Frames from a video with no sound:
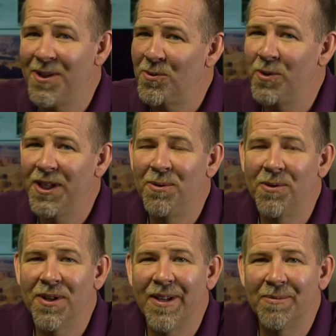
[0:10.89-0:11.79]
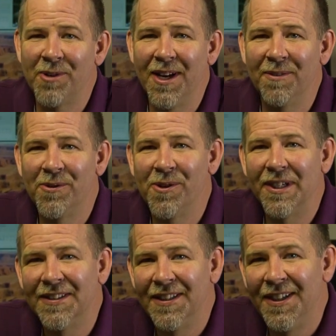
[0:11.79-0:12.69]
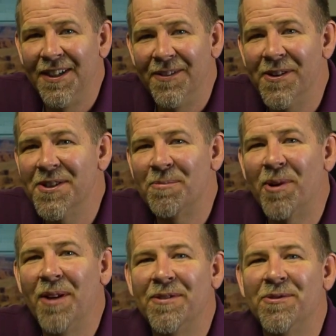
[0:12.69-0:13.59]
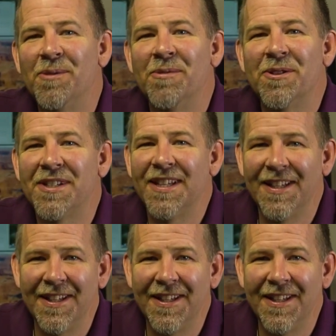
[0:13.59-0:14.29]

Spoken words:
are really worth upgrading for. First and probably foremost